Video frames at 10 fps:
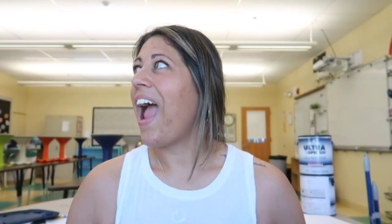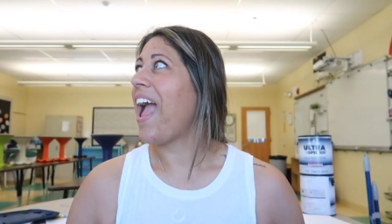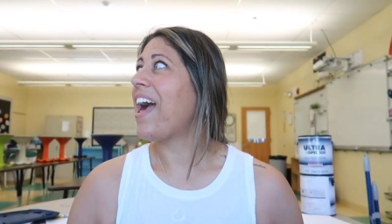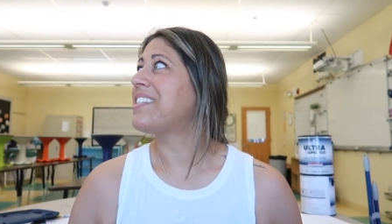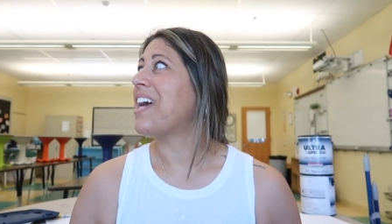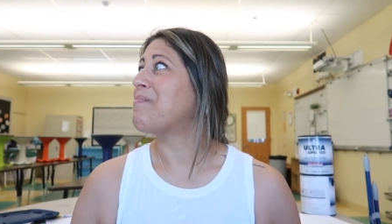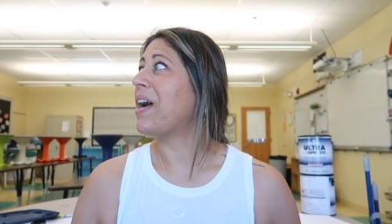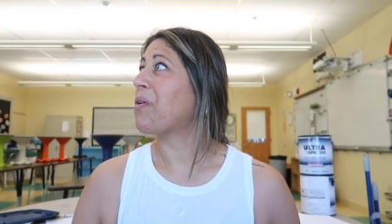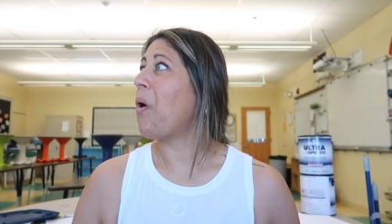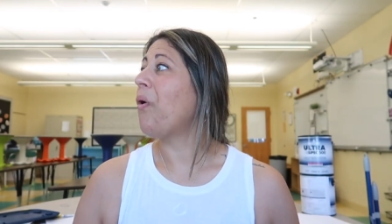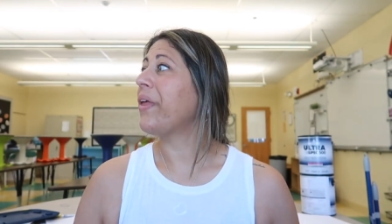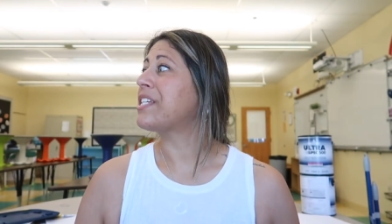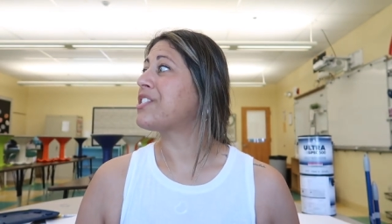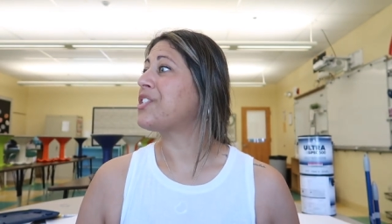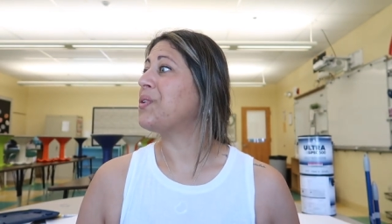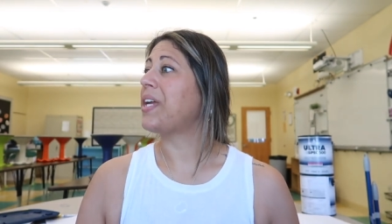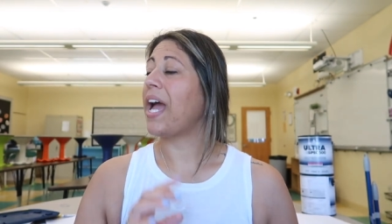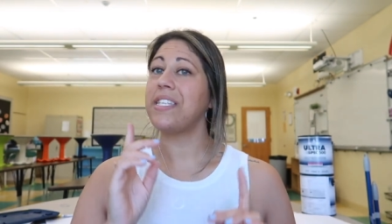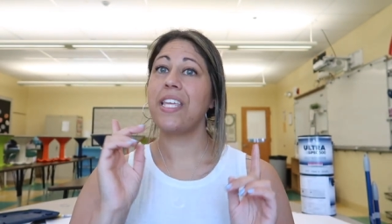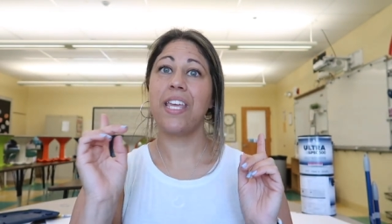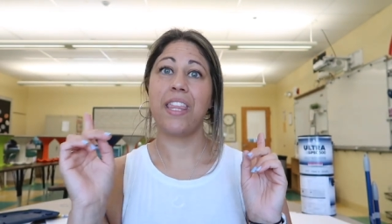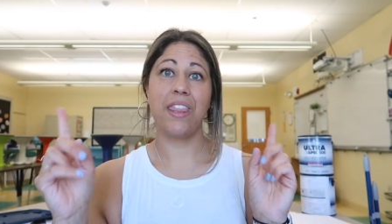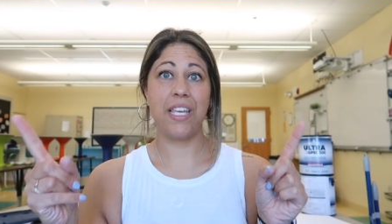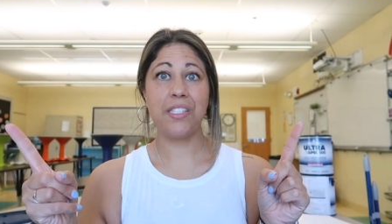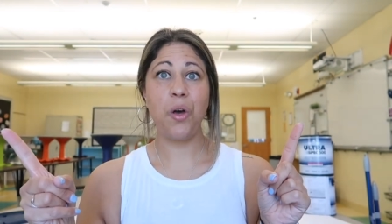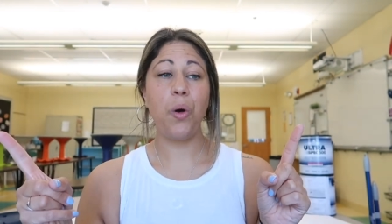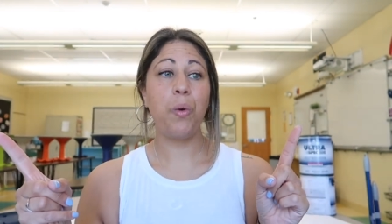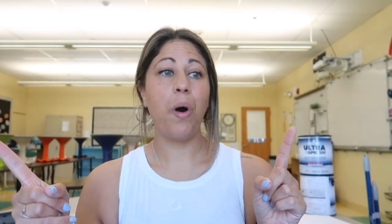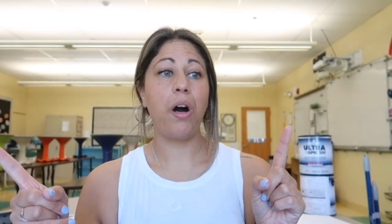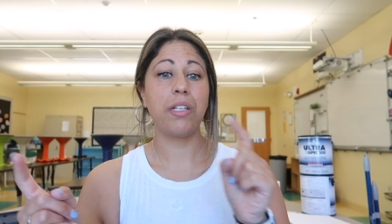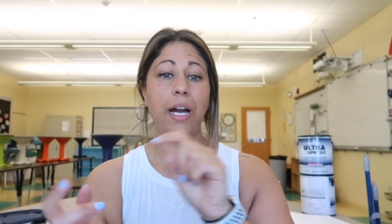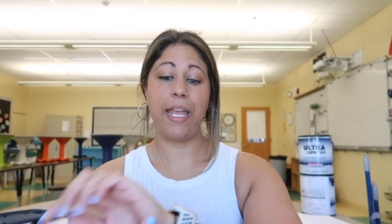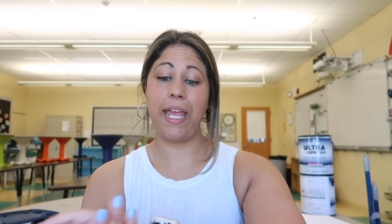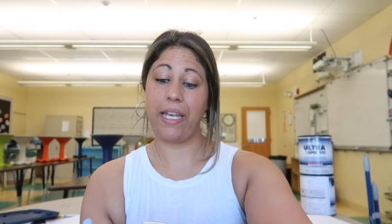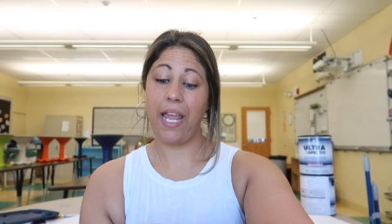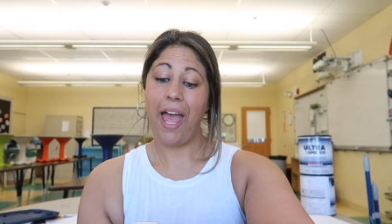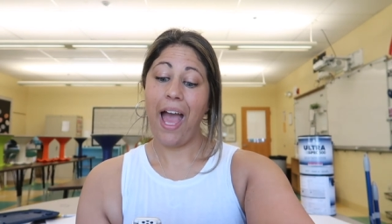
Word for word: And my goal is to get this whole wall cut in.